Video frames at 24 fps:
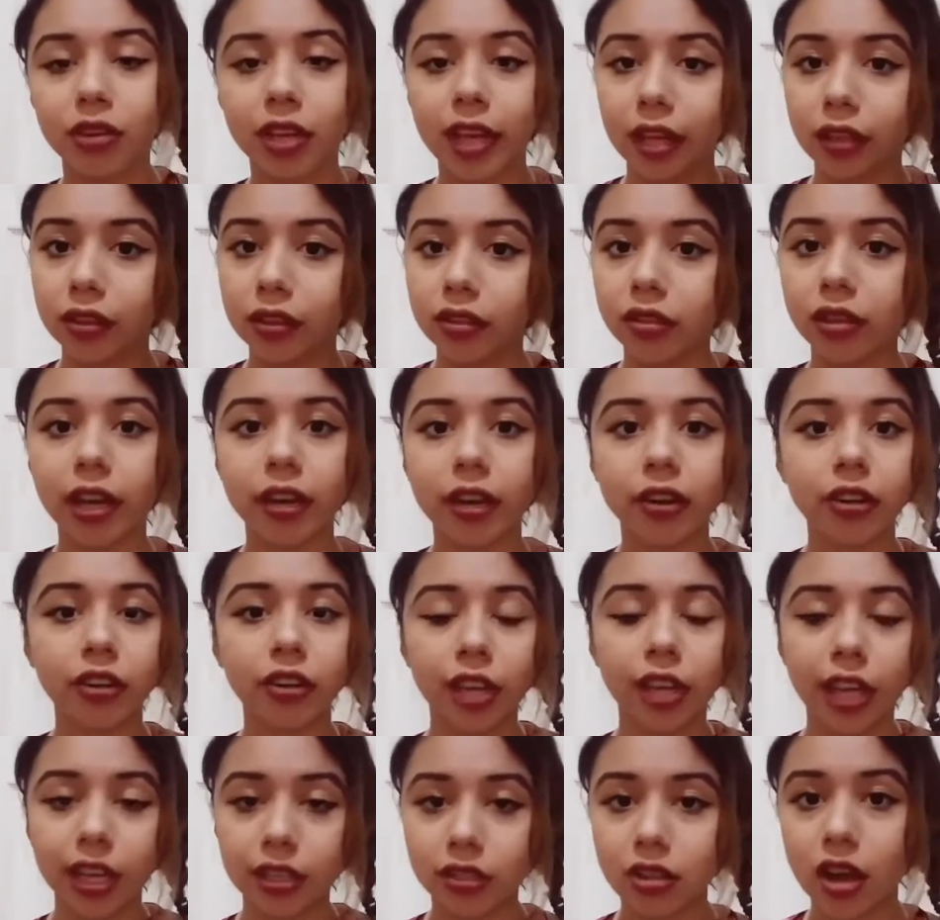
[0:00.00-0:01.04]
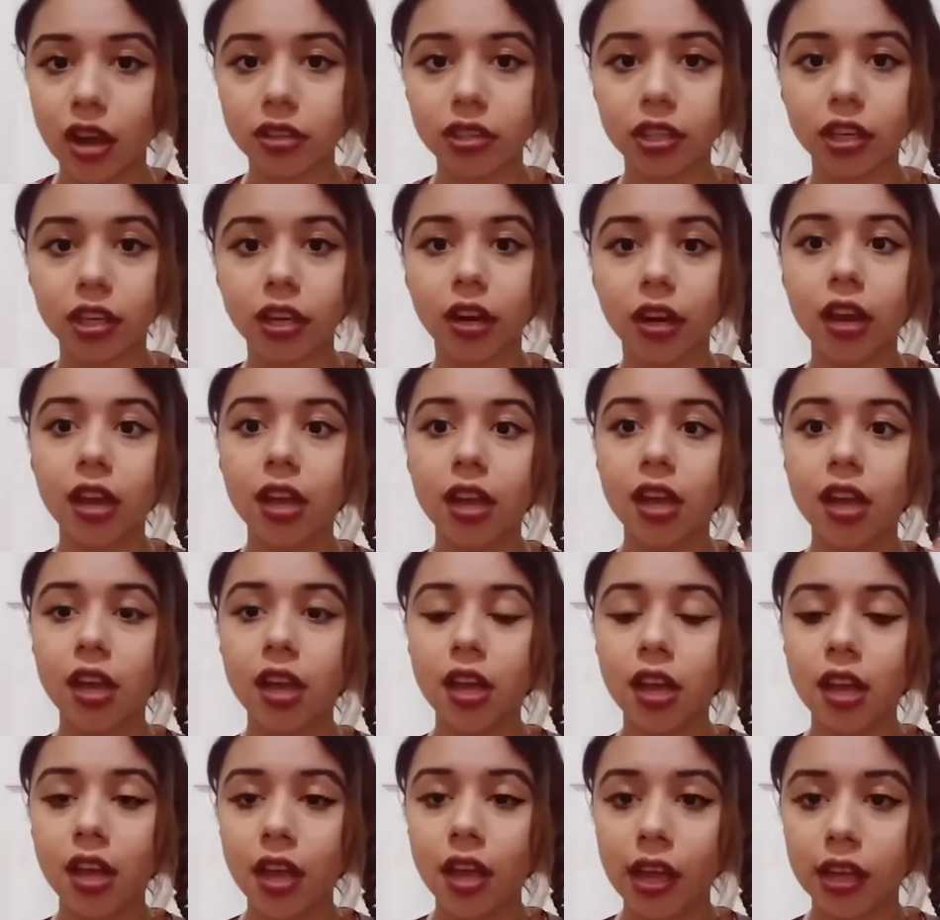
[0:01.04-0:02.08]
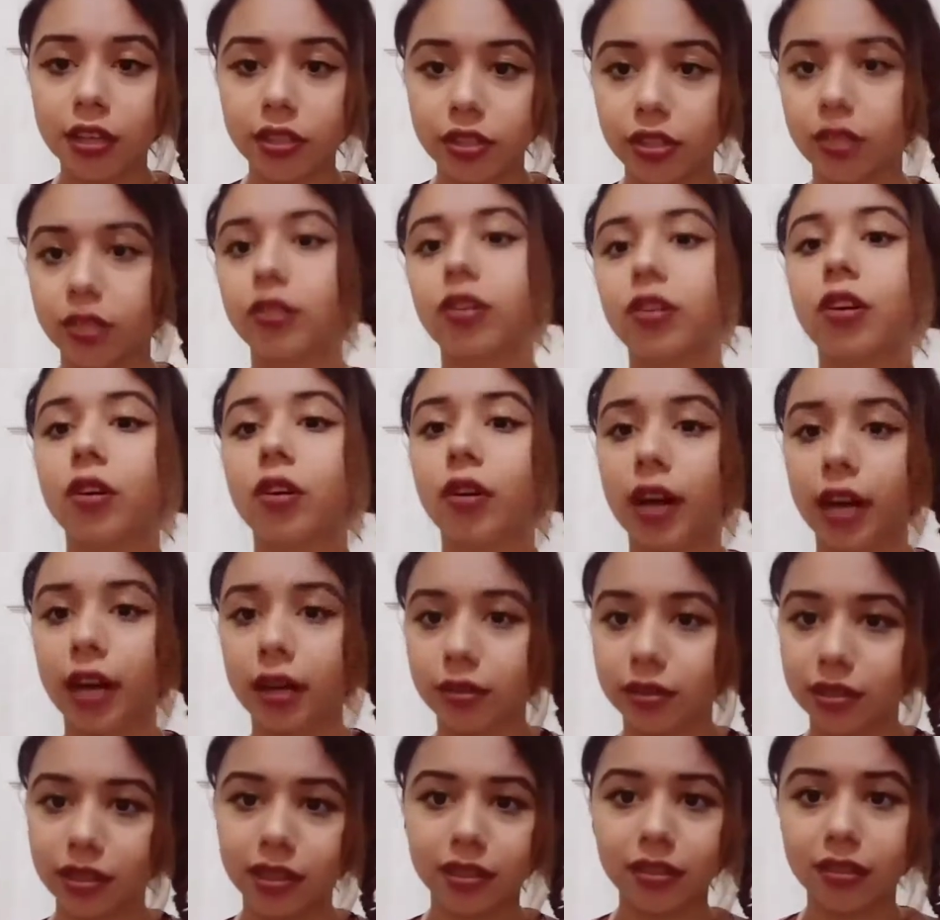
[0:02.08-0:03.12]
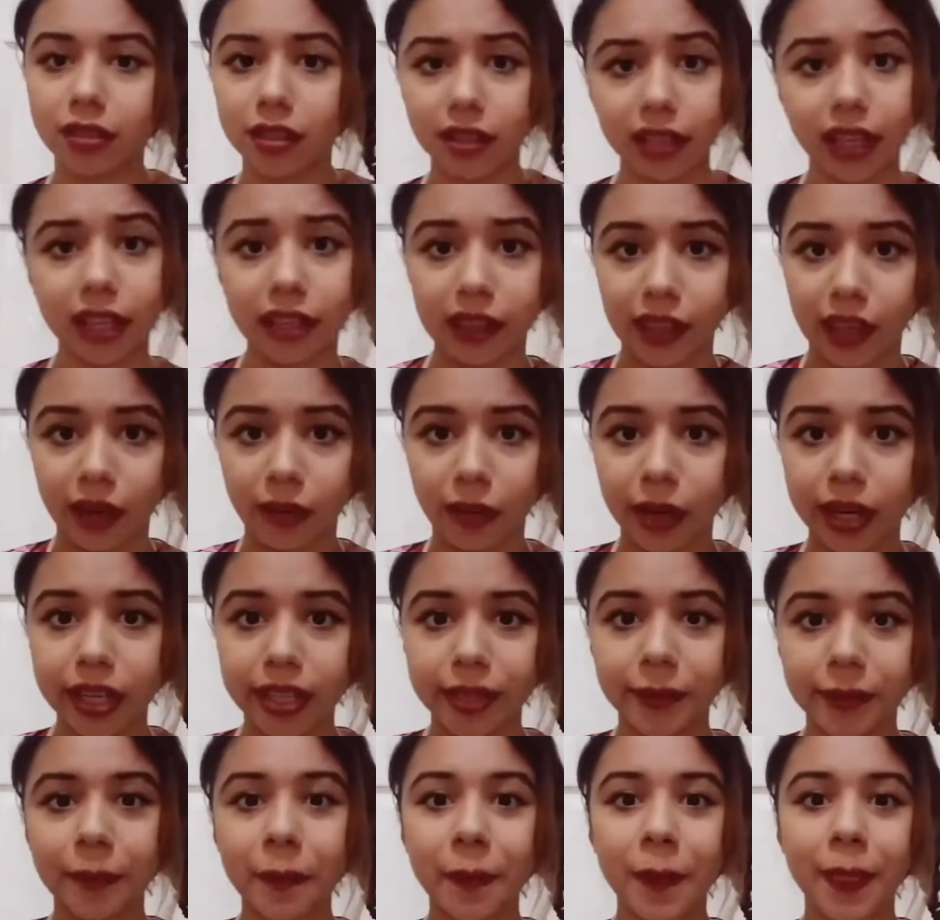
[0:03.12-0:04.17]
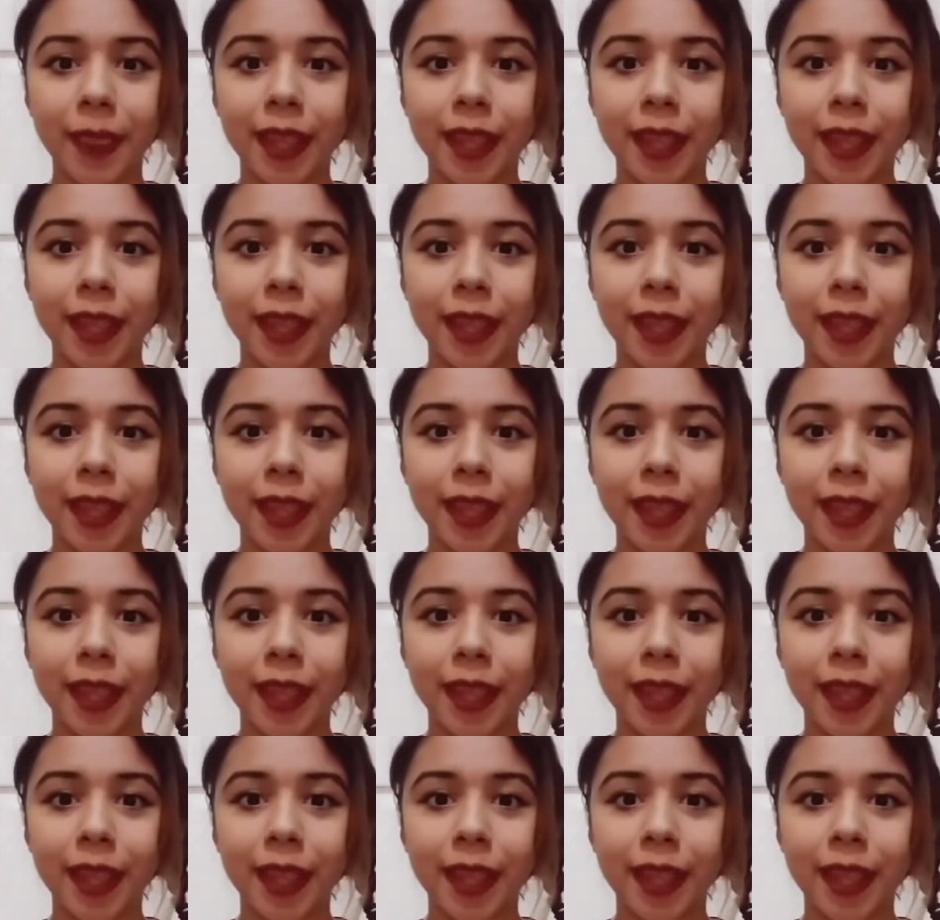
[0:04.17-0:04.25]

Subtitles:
You can't look at her, you can't talk to her, and she'll go out and like that, right?